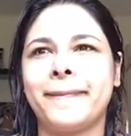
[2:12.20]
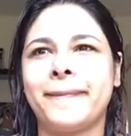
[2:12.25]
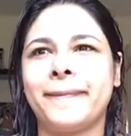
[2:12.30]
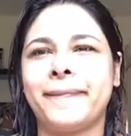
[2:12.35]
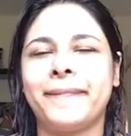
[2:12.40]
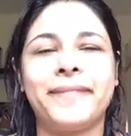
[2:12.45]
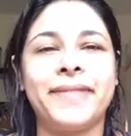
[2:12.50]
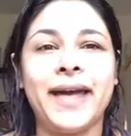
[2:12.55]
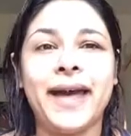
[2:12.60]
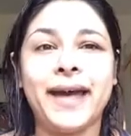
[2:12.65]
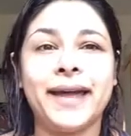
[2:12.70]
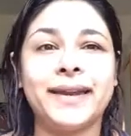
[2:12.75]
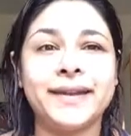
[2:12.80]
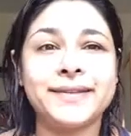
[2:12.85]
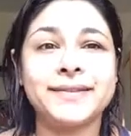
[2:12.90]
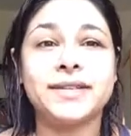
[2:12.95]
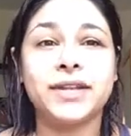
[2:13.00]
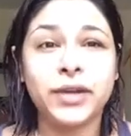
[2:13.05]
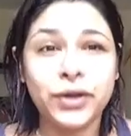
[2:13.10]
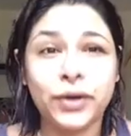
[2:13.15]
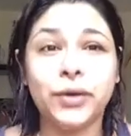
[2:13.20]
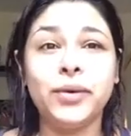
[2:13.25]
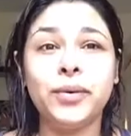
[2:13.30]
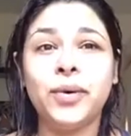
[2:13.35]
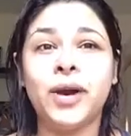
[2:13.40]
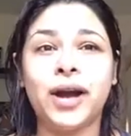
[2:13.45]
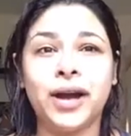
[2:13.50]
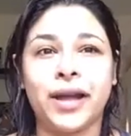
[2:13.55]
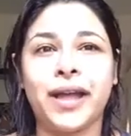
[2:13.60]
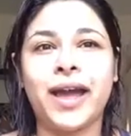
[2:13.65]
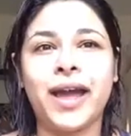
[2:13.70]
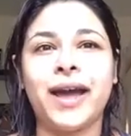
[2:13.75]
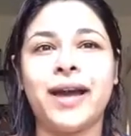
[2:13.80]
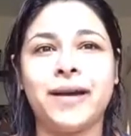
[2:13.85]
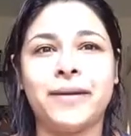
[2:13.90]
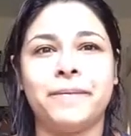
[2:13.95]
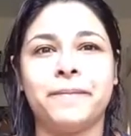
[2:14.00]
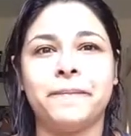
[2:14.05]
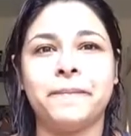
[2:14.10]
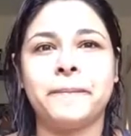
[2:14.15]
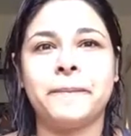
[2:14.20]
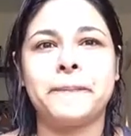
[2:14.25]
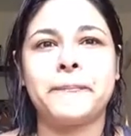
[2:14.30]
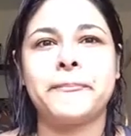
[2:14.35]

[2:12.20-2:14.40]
that is who I am.